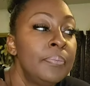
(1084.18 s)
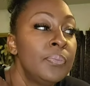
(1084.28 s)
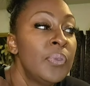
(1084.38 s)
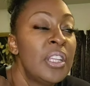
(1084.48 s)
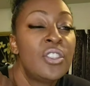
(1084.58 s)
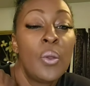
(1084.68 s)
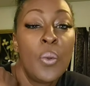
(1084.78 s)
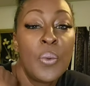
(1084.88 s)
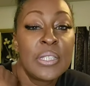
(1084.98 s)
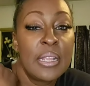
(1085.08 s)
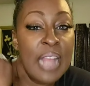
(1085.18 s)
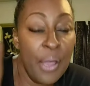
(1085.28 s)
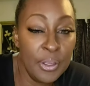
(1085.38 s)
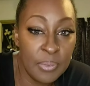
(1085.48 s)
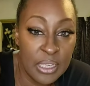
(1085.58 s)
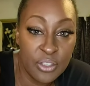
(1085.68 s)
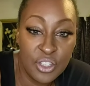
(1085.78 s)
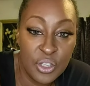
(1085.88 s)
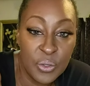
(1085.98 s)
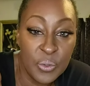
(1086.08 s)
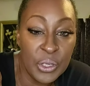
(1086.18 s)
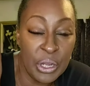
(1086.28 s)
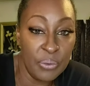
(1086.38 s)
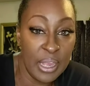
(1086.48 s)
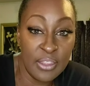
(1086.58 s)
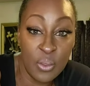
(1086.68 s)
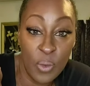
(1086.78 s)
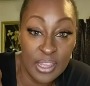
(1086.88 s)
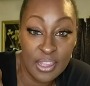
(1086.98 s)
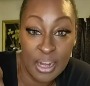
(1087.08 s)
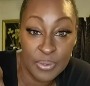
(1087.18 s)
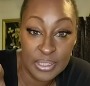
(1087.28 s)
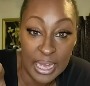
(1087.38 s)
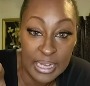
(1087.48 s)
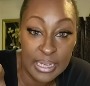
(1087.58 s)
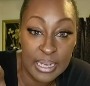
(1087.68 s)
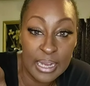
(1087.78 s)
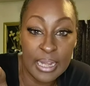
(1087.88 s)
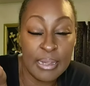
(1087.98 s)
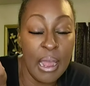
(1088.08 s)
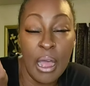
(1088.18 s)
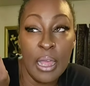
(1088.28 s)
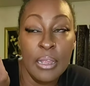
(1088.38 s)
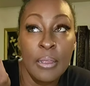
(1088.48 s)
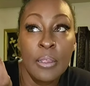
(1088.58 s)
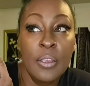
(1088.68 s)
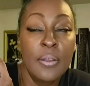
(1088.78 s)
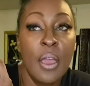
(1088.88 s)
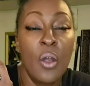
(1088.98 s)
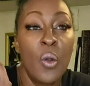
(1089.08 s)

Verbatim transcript: And so it was allowing me to, you know, gain the weight that I was gaining and not, you know,